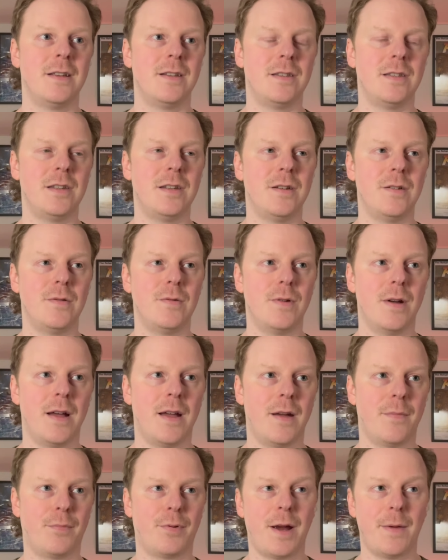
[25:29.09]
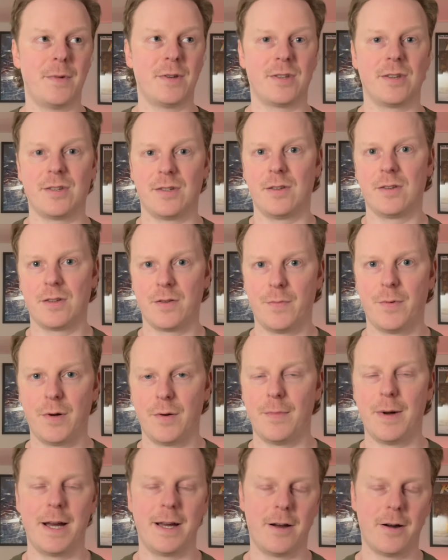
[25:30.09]
new premises that
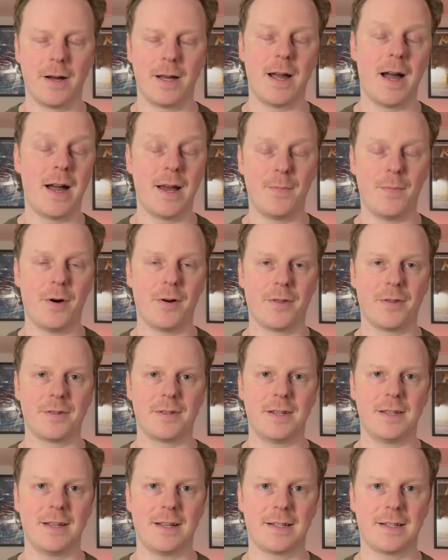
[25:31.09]
support my hypotheses,